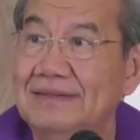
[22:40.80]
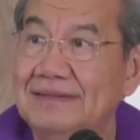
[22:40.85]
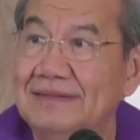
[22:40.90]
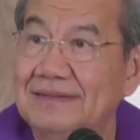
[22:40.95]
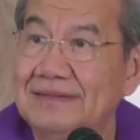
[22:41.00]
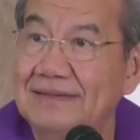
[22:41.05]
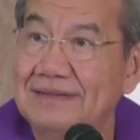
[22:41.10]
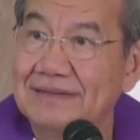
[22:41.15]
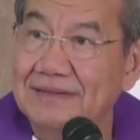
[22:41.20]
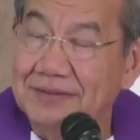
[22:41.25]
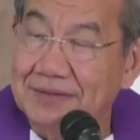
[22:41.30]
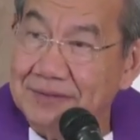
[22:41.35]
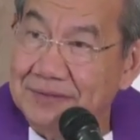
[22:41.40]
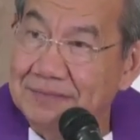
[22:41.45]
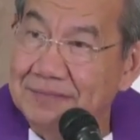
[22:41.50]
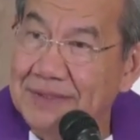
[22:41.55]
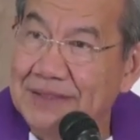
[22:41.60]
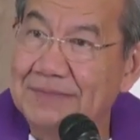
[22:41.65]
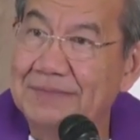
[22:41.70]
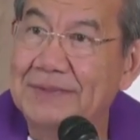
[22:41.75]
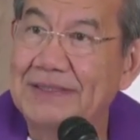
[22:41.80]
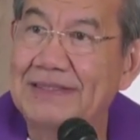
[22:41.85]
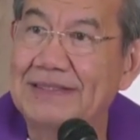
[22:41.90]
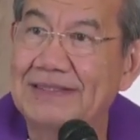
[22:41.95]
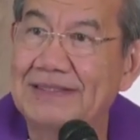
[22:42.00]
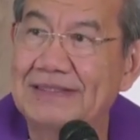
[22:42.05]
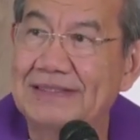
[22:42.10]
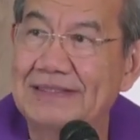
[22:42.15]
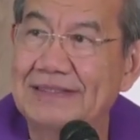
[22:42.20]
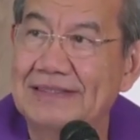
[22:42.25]
So maybe
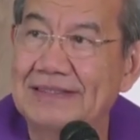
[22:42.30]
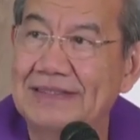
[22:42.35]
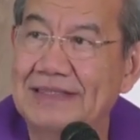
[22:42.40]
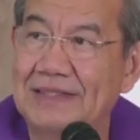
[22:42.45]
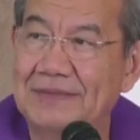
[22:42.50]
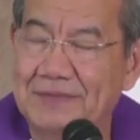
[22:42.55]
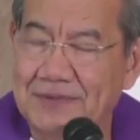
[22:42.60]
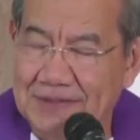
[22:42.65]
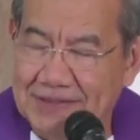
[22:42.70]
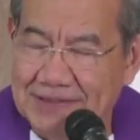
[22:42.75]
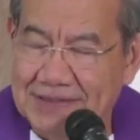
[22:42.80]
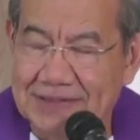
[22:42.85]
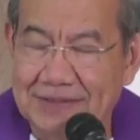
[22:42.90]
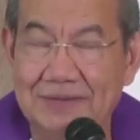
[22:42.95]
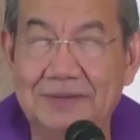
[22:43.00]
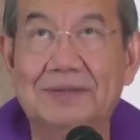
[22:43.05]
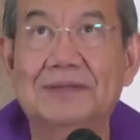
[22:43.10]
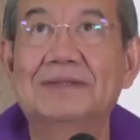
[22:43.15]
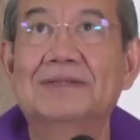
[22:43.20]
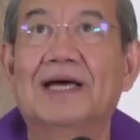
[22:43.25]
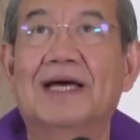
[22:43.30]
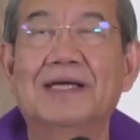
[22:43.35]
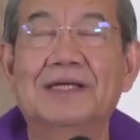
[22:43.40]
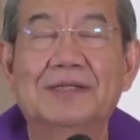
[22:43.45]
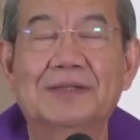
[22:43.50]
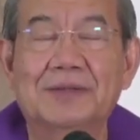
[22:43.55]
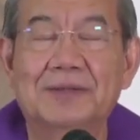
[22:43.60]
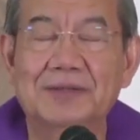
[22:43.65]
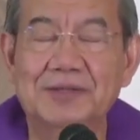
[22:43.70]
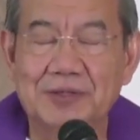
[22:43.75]
if you say, Lord, I
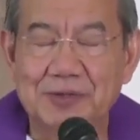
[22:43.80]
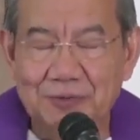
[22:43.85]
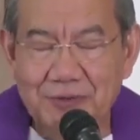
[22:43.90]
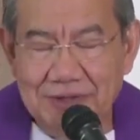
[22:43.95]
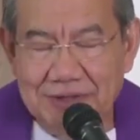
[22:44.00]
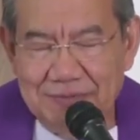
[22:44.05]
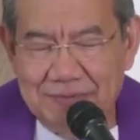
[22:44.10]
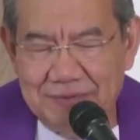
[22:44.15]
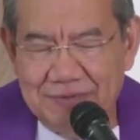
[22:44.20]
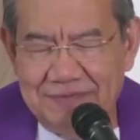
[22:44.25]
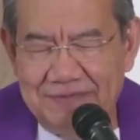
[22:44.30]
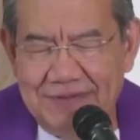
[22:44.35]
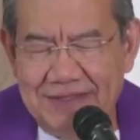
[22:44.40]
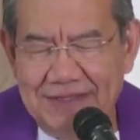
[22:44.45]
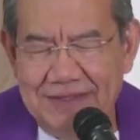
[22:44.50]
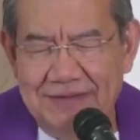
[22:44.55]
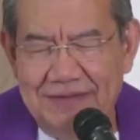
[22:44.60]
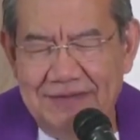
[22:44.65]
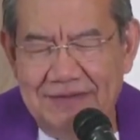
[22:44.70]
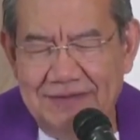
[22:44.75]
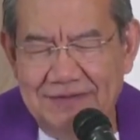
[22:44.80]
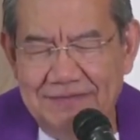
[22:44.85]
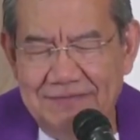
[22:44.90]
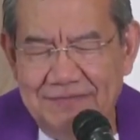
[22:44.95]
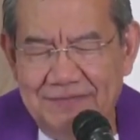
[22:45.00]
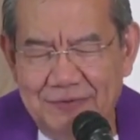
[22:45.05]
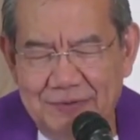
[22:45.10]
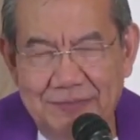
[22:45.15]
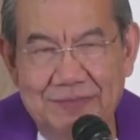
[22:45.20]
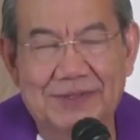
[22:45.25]
know you will provide
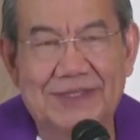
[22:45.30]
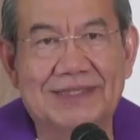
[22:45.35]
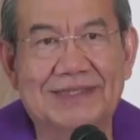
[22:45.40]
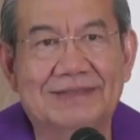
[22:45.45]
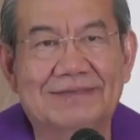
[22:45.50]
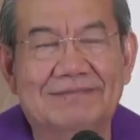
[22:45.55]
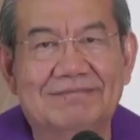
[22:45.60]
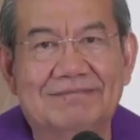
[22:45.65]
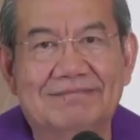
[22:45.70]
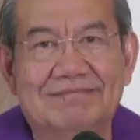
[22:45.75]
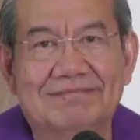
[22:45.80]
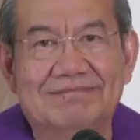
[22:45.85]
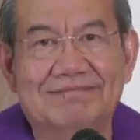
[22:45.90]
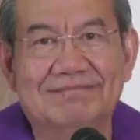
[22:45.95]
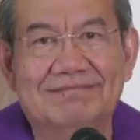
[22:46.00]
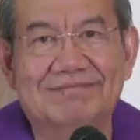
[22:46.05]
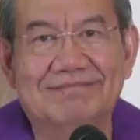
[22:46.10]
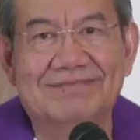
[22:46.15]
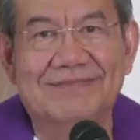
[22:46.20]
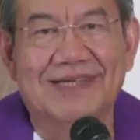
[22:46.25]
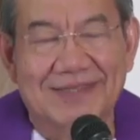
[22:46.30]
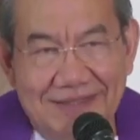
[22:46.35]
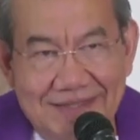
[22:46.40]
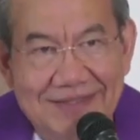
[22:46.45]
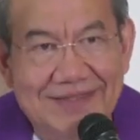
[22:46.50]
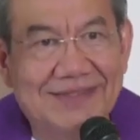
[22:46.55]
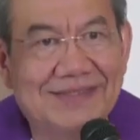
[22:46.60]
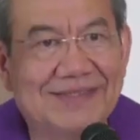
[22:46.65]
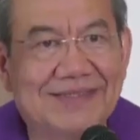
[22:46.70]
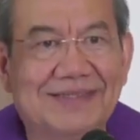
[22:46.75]
for me, and that
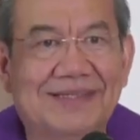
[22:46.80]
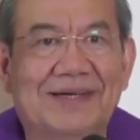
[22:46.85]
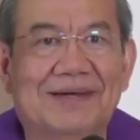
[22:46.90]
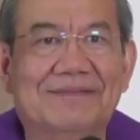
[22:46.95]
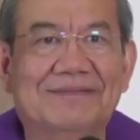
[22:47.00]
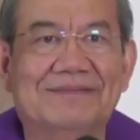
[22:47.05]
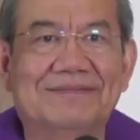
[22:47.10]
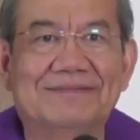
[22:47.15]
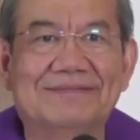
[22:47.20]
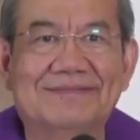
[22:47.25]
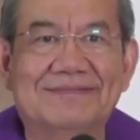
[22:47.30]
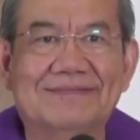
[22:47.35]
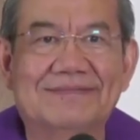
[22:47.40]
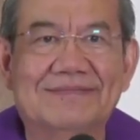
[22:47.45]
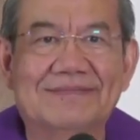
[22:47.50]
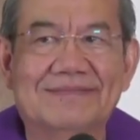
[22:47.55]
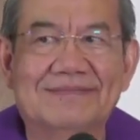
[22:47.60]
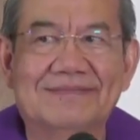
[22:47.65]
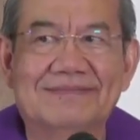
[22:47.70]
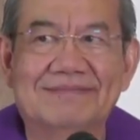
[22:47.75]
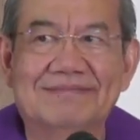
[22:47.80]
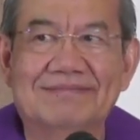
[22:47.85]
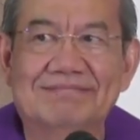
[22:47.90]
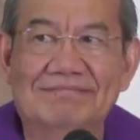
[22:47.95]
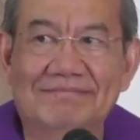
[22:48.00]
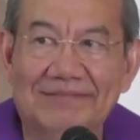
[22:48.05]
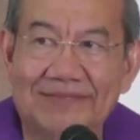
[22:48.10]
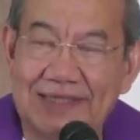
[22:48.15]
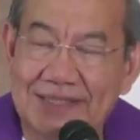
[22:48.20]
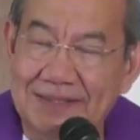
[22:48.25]
is enough,
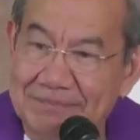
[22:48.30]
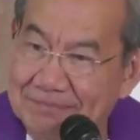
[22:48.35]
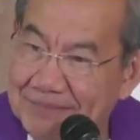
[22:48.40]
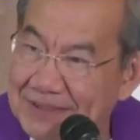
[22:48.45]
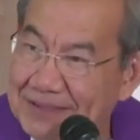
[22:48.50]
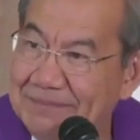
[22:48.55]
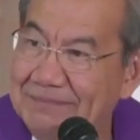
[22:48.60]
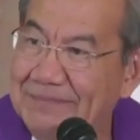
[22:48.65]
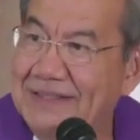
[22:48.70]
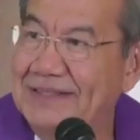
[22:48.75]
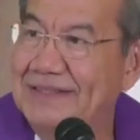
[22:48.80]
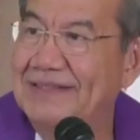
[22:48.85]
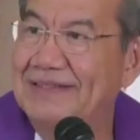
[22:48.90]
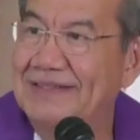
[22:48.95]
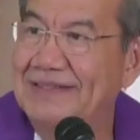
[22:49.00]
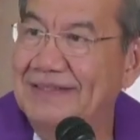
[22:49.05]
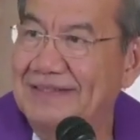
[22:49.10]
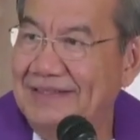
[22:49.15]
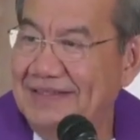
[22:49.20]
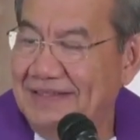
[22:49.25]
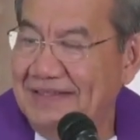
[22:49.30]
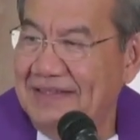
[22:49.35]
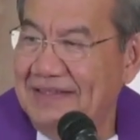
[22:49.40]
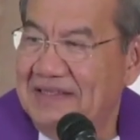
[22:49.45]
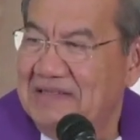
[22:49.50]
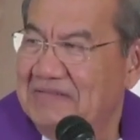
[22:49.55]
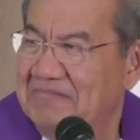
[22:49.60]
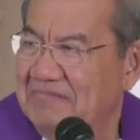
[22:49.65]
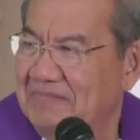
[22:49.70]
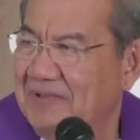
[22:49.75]
then maybe
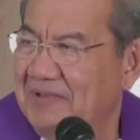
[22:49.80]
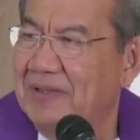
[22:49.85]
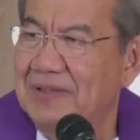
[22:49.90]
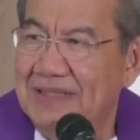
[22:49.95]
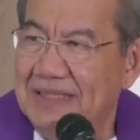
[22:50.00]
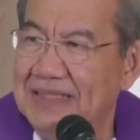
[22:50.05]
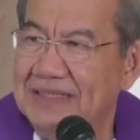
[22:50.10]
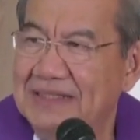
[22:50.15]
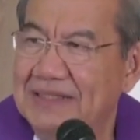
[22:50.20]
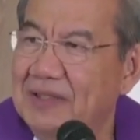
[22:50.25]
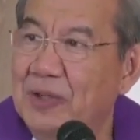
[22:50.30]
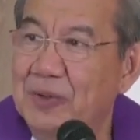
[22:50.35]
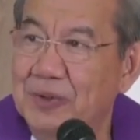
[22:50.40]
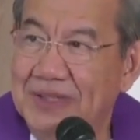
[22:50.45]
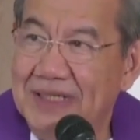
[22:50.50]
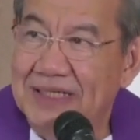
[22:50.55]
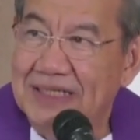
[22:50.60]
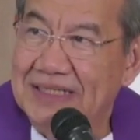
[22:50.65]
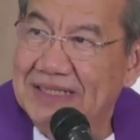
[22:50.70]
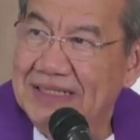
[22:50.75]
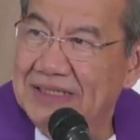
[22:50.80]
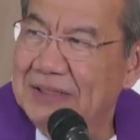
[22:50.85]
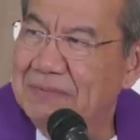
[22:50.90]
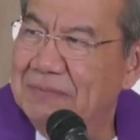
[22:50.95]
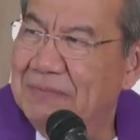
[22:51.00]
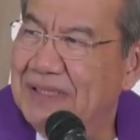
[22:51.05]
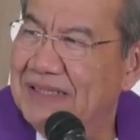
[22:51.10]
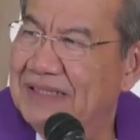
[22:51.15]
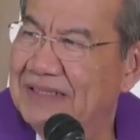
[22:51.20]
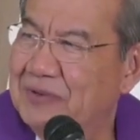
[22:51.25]
you let go na yung
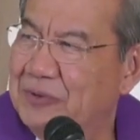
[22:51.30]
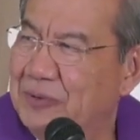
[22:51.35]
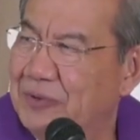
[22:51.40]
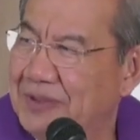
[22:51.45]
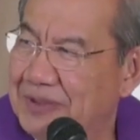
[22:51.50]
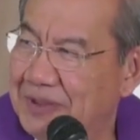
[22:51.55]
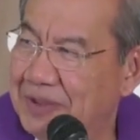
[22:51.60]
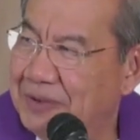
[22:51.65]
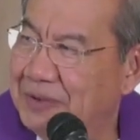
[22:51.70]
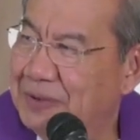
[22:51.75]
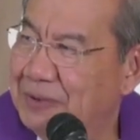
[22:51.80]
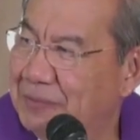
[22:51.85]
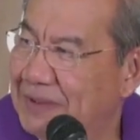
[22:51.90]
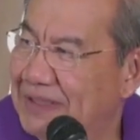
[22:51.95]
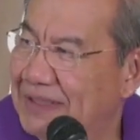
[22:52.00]
mga kung ano-ano mga